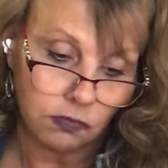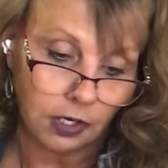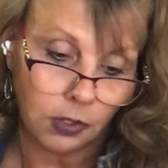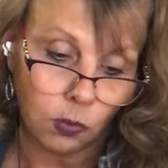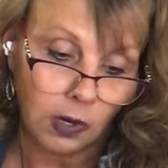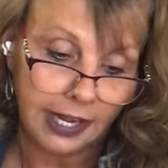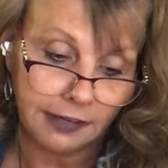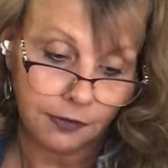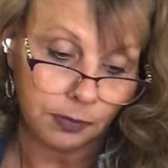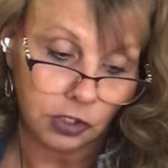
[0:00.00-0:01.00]
run away
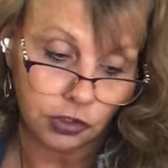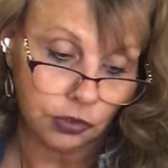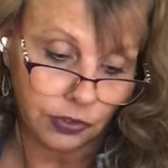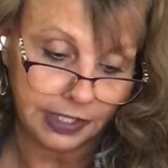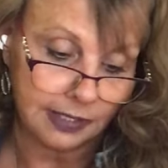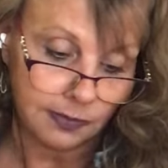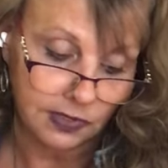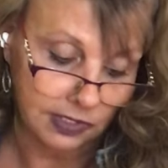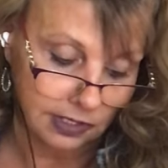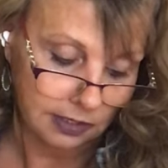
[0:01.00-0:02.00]
from your
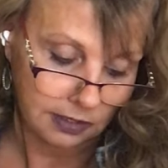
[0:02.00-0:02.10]
dreams.